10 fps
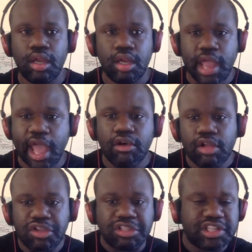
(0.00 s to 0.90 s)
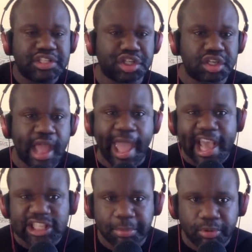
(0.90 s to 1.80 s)
Now, you send your
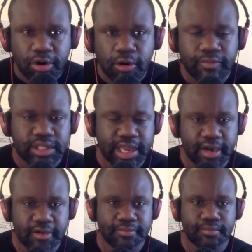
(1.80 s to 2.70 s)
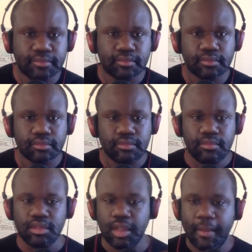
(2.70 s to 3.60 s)
diaspora over there
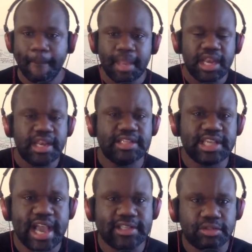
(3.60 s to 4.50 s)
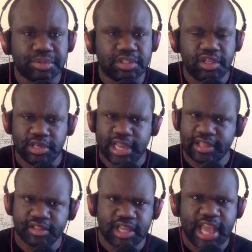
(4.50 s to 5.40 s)
Many of these guys who were skilled, like
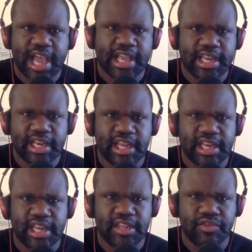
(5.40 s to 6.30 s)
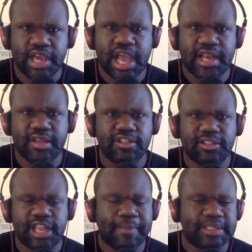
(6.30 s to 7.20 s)
there's a guy in, in, in Uganda who
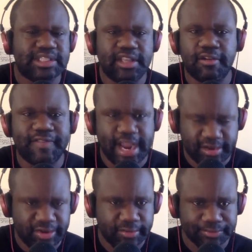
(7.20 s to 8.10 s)
set up a steel factory.